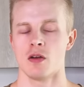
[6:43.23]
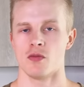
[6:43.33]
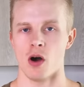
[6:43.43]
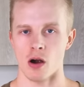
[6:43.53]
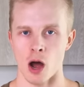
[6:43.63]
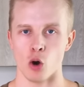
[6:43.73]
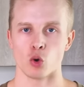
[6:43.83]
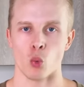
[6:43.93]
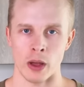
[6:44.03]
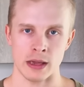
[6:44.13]
far
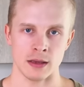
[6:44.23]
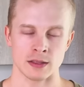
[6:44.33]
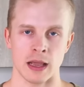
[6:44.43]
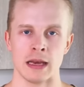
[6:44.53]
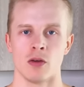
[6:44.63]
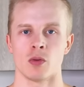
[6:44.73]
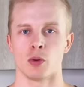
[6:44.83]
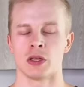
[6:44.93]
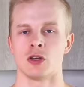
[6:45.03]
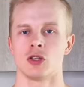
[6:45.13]
outweighs any of the
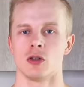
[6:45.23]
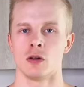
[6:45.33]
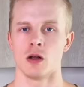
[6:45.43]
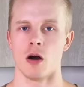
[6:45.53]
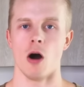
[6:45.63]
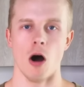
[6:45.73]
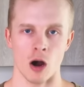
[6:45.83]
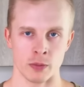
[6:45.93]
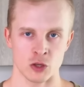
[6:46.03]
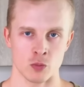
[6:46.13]
potential
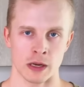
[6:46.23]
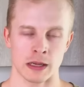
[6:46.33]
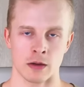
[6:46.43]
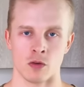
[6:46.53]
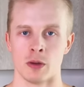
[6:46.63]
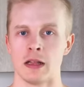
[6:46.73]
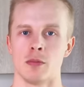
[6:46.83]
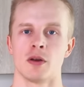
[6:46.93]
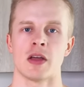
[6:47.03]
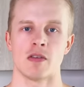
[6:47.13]
harm that you might get from a little
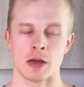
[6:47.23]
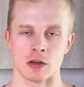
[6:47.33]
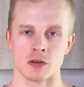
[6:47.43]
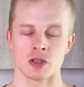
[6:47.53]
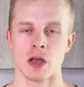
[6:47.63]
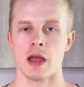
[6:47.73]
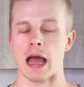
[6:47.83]
bit of heavy metals.